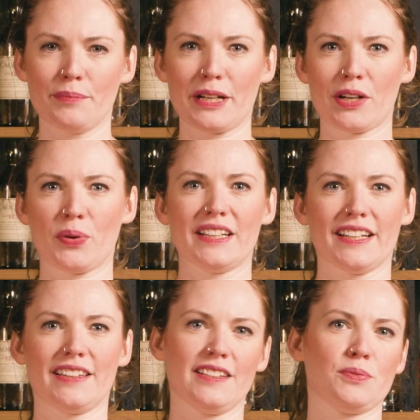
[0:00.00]
But I quite
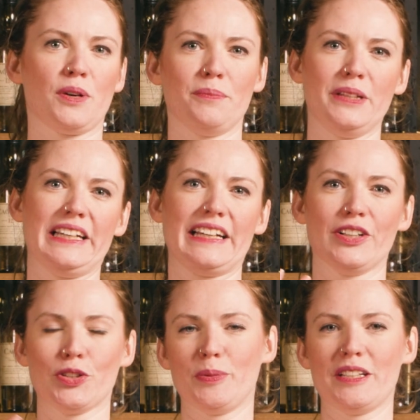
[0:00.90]
like this one being
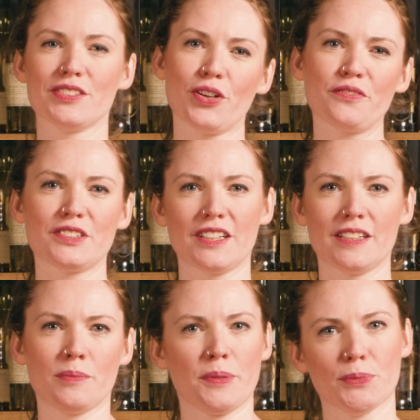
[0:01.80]
a little bit softer
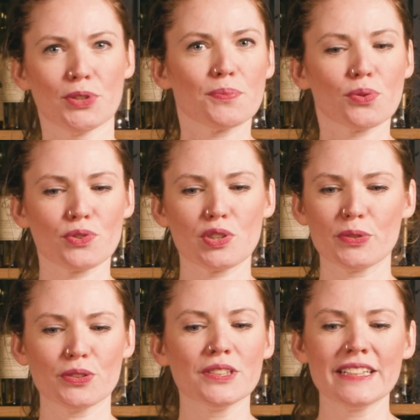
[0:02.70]
and a bit more
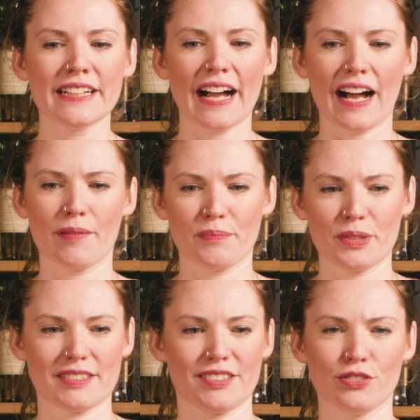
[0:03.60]
approachable,
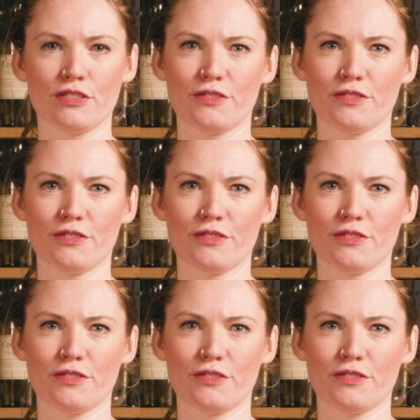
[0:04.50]
but still